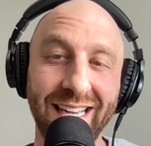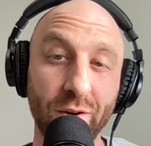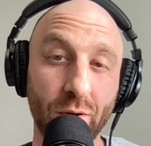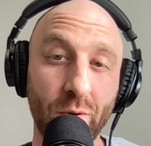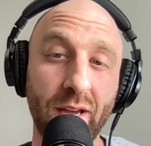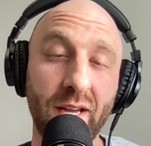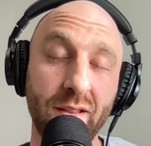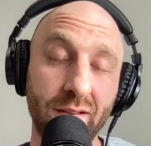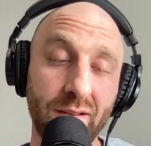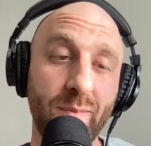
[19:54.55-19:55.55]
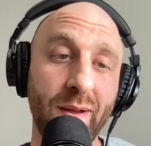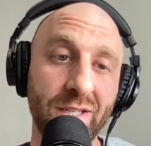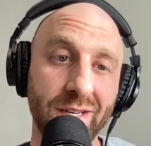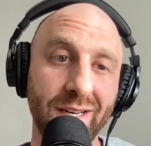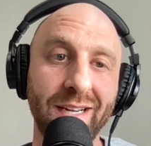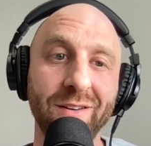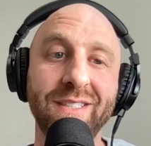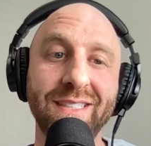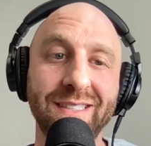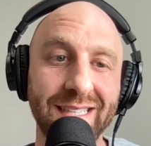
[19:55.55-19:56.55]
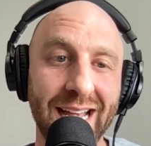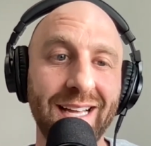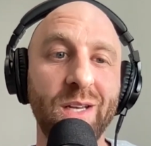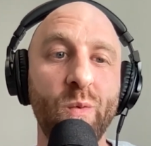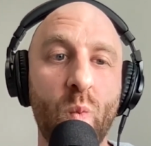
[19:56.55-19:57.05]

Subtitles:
in your own head and then to the patient, here's exactly